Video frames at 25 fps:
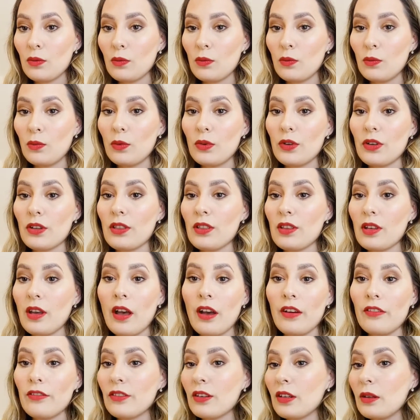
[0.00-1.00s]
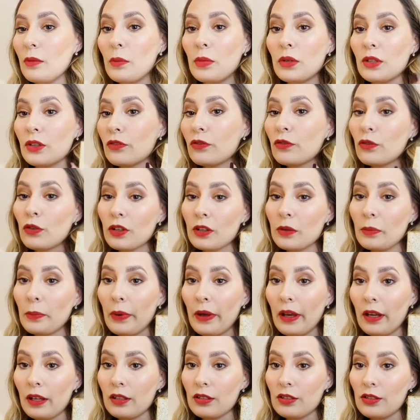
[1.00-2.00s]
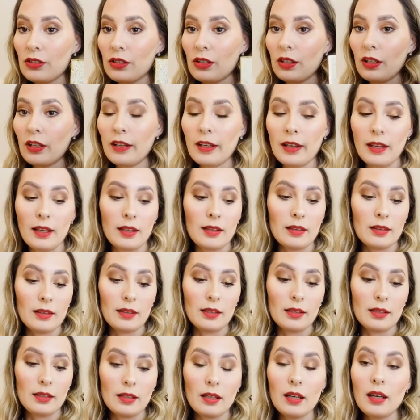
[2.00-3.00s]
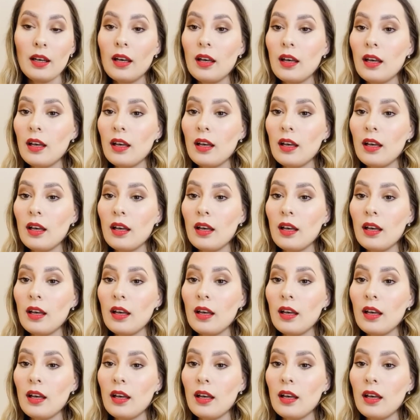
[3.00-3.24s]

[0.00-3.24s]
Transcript: worth having, but for the packaging and